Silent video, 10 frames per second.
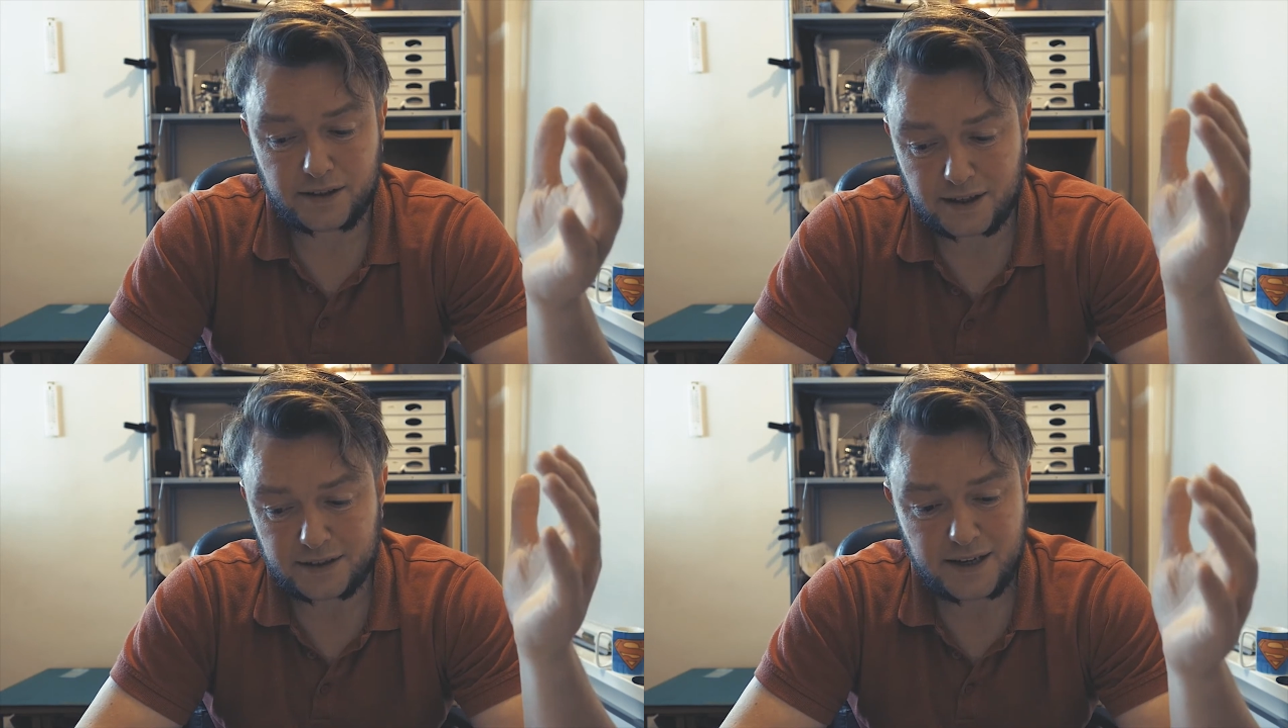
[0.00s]

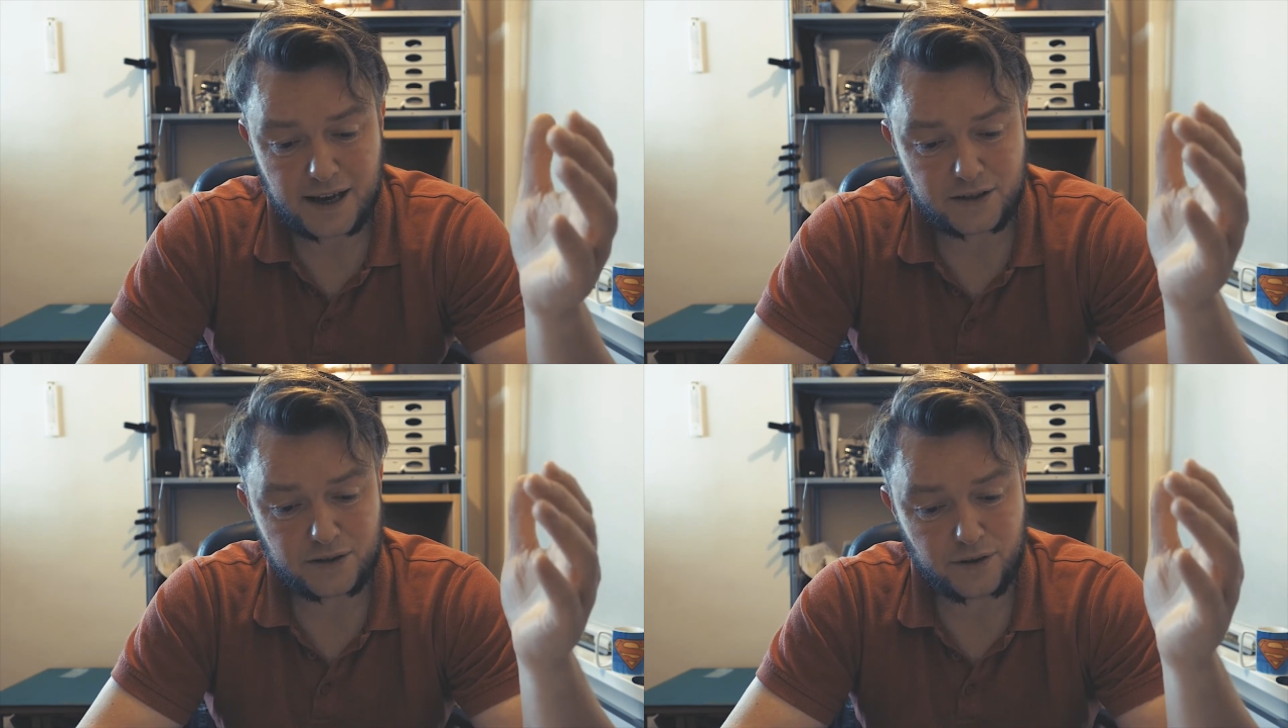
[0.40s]
that
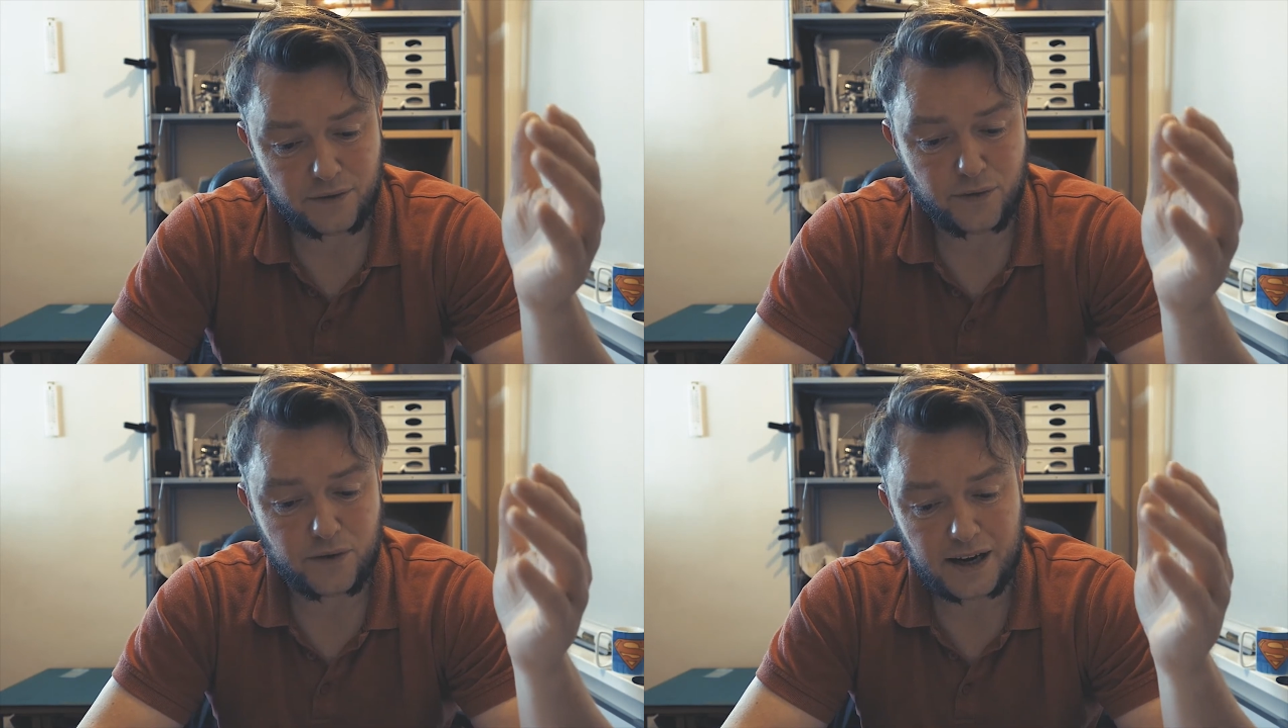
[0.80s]
attached to the
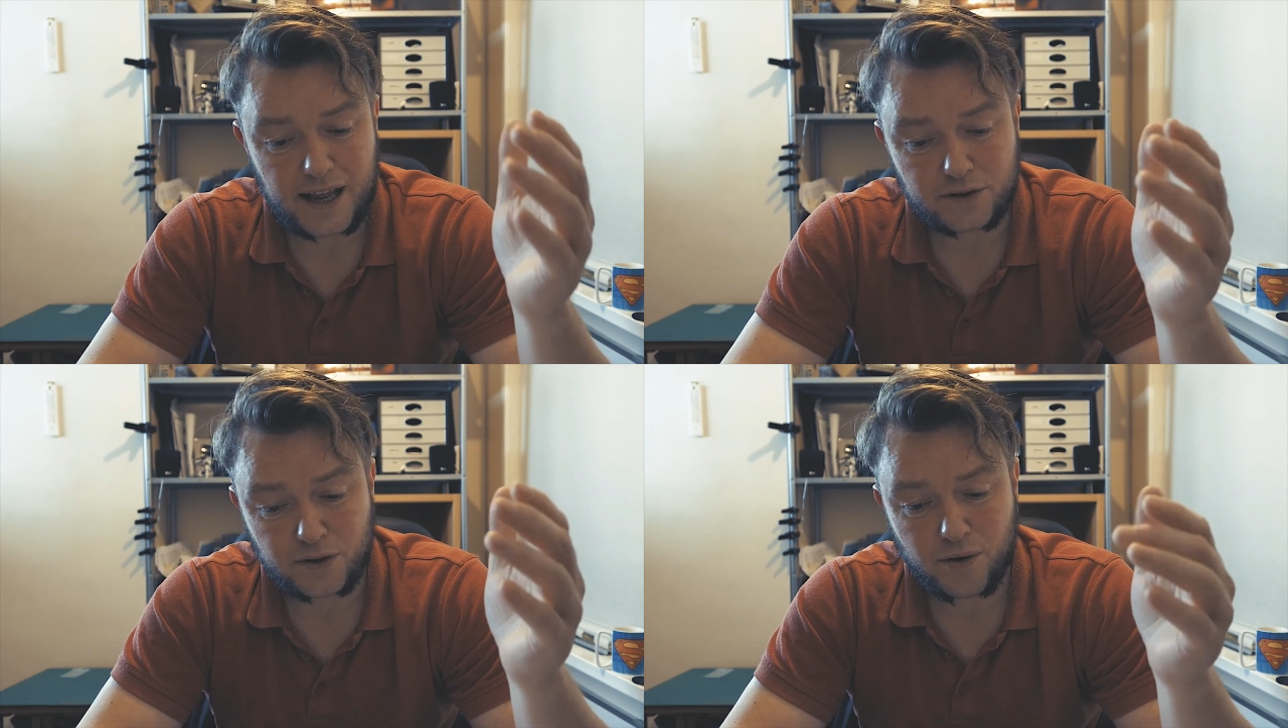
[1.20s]
front
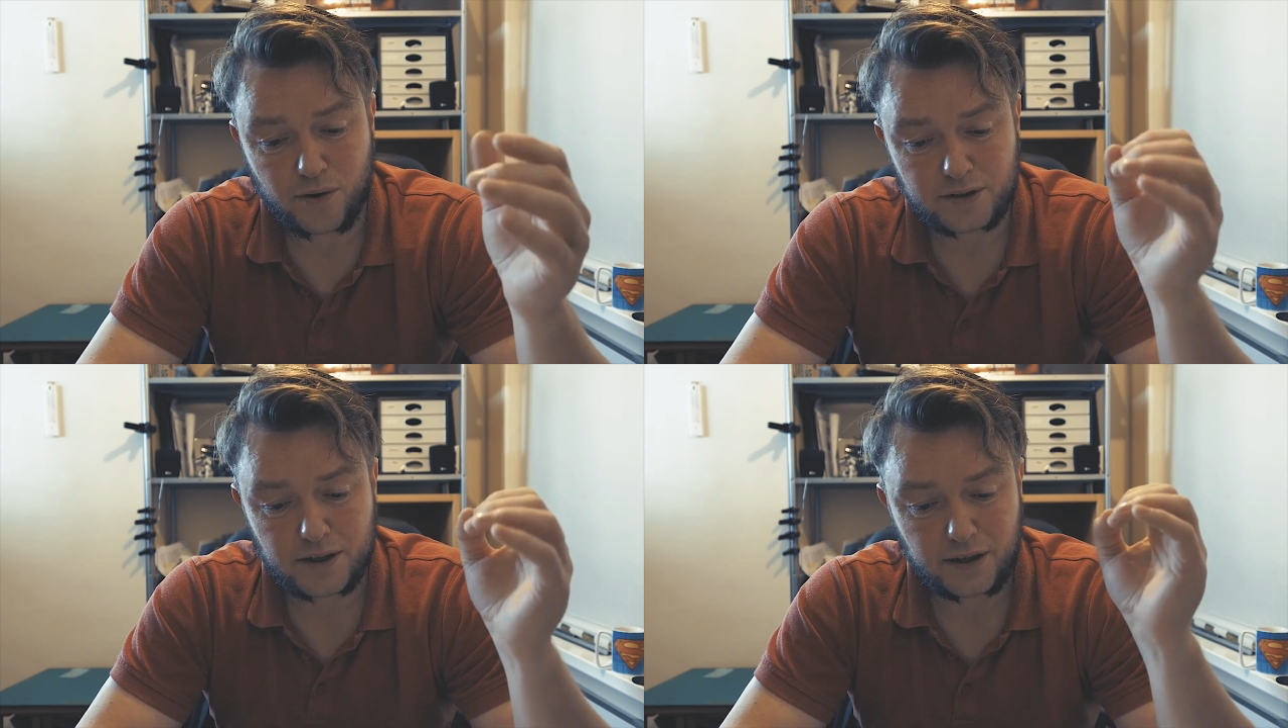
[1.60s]
lens
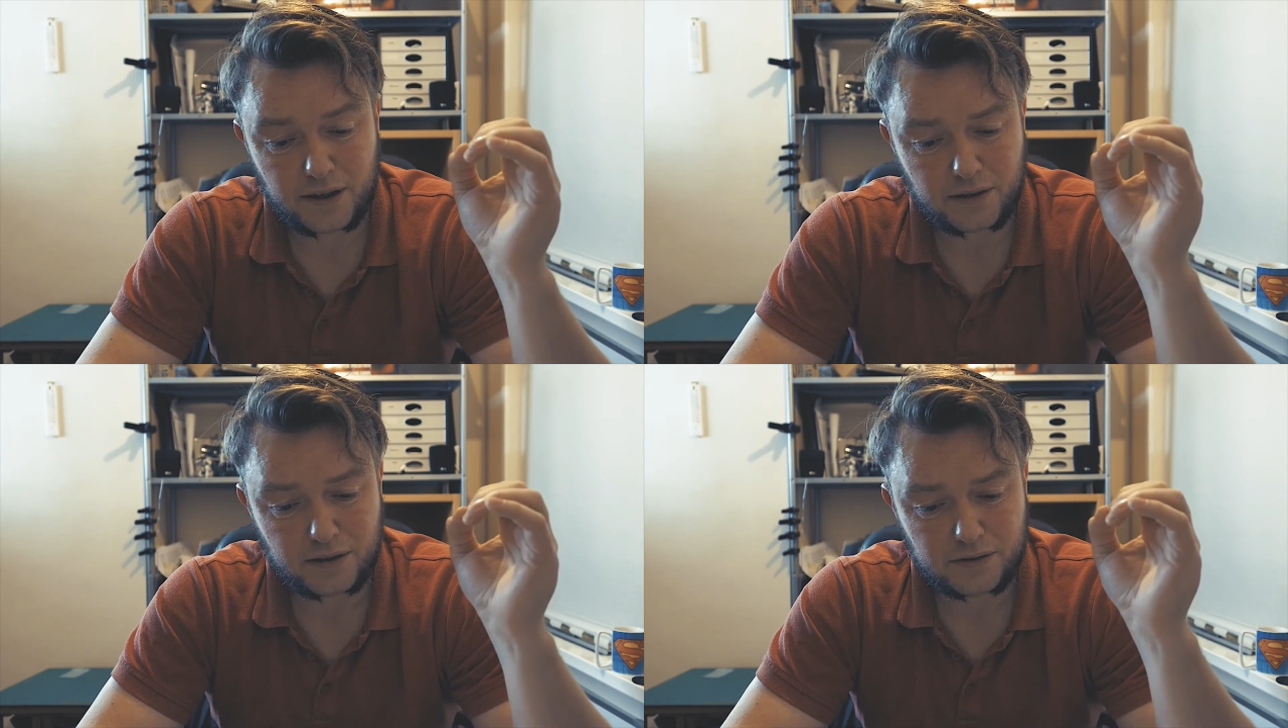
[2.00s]
casing